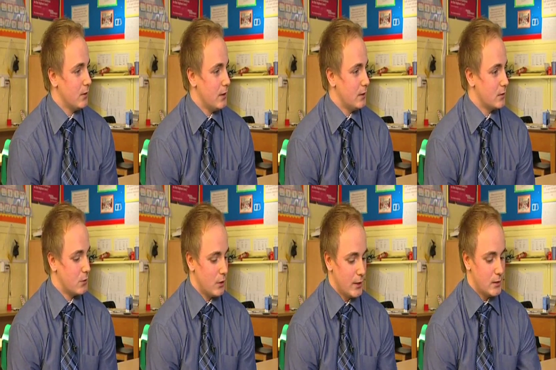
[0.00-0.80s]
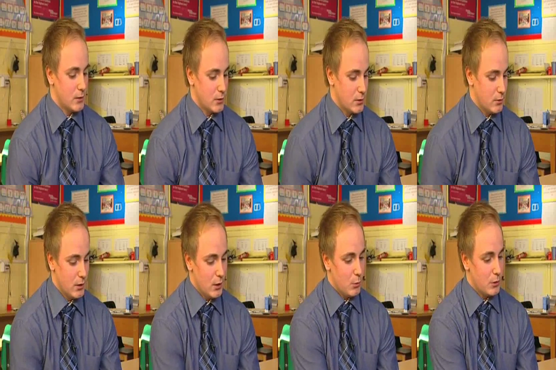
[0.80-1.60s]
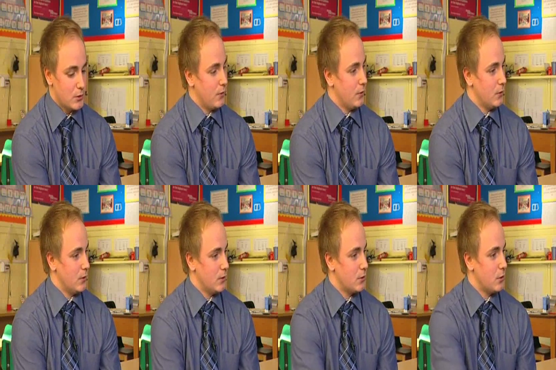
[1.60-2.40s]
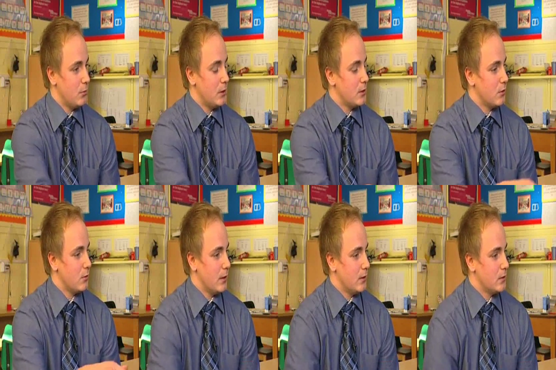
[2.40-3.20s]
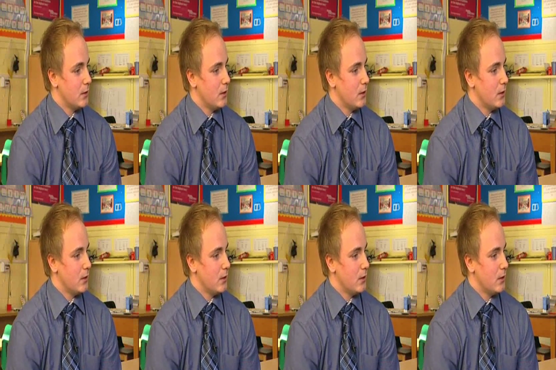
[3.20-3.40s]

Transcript: and it's quite easy just to put something under, zoom in, zoom out.